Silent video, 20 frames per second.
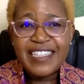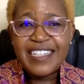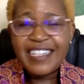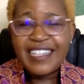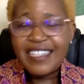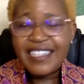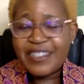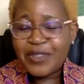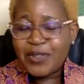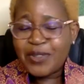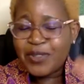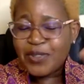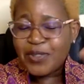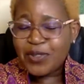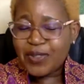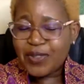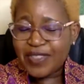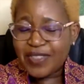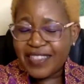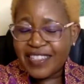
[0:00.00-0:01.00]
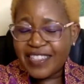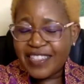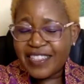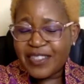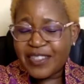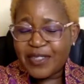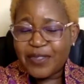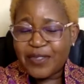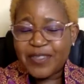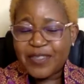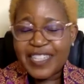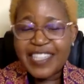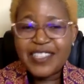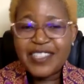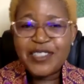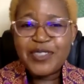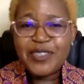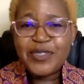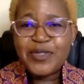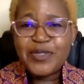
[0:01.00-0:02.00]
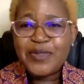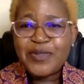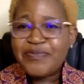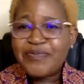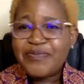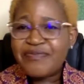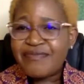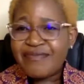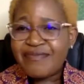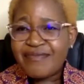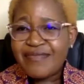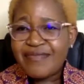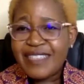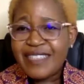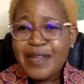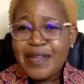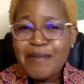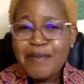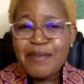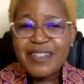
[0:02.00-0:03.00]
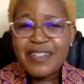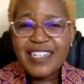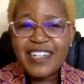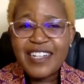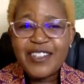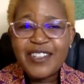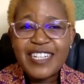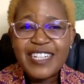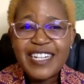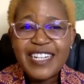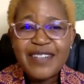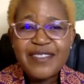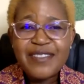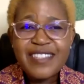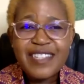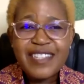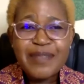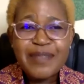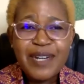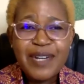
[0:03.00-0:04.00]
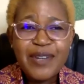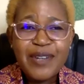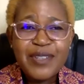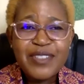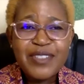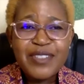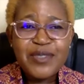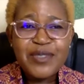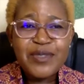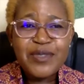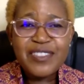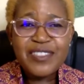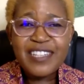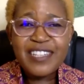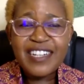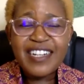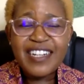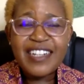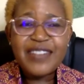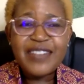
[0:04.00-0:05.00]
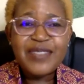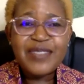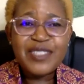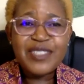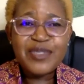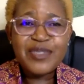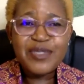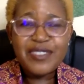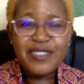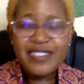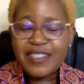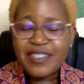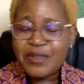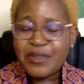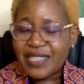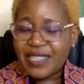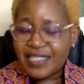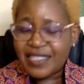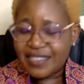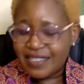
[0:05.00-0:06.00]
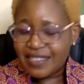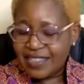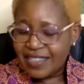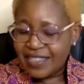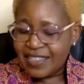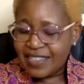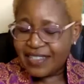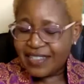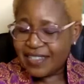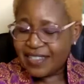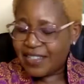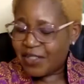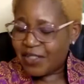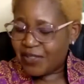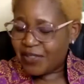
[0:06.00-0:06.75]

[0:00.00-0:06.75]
And also think of, I know Moraro loves her power suits. I can't wait to see one. Think